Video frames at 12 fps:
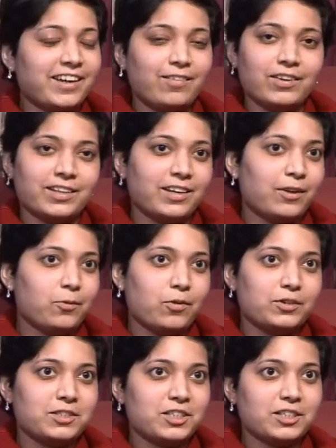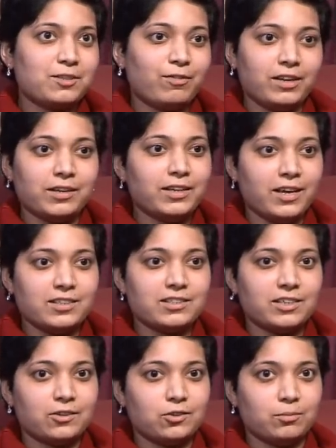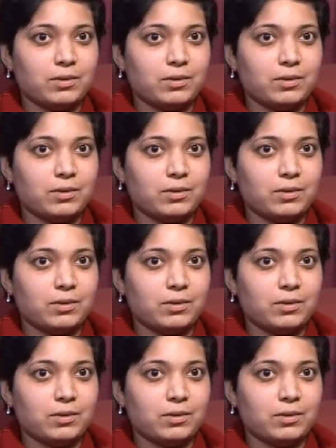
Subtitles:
and everything was just fantastic